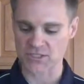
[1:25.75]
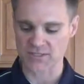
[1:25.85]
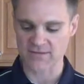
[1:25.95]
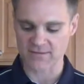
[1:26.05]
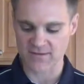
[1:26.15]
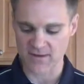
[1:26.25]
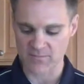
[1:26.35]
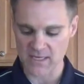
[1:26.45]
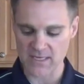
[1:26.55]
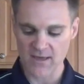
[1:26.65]
and this is going to
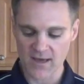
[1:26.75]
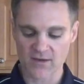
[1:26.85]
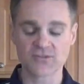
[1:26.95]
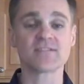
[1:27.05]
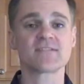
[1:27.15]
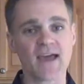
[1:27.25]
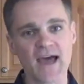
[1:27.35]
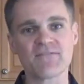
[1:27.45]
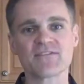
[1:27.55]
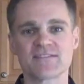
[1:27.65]
be just a
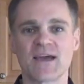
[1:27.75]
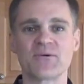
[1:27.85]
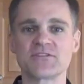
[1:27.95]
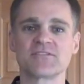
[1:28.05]
half a sandwich.